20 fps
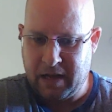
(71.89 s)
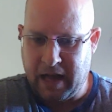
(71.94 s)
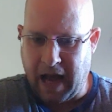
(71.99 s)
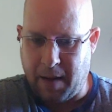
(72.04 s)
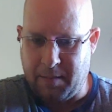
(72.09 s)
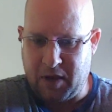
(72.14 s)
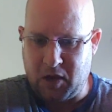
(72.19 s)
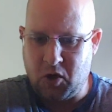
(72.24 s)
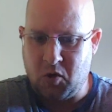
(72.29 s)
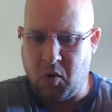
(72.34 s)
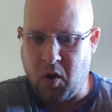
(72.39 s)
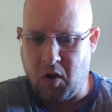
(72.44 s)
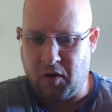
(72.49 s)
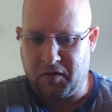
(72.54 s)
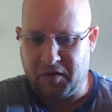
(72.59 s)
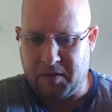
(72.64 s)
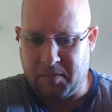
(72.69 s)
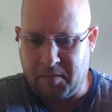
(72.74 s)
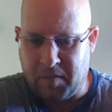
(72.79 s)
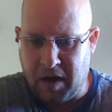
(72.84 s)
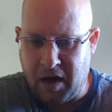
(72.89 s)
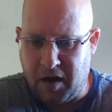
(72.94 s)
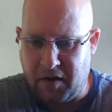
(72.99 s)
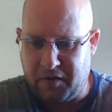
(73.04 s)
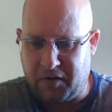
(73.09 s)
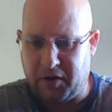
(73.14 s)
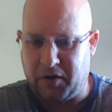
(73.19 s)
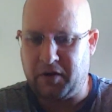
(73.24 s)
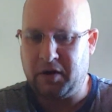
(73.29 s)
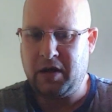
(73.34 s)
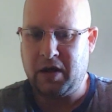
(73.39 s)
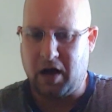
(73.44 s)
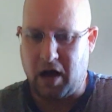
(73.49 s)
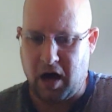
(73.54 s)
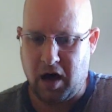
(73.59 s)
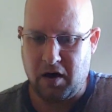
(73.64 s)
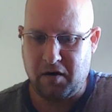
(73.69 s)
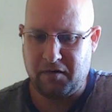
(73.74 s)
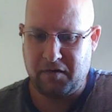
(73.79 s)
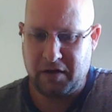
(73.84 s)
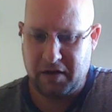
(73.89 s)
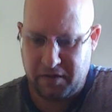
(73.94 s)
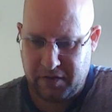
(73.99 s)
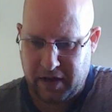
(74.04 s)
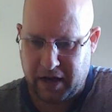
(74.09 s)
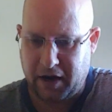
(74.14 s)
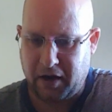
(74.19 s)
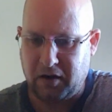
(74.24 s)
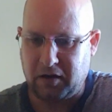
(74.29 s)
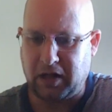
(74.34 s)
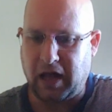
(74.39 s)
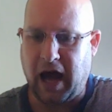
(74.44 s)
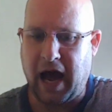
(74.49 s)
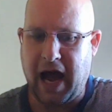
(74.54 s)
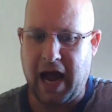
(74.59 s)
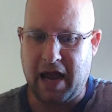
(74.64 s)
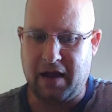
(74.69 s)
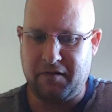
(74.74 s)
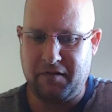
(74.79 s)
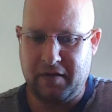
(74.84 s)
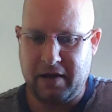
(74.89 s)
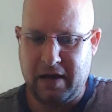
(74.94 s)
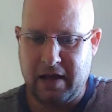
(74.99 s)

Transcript: You are the mother of their life.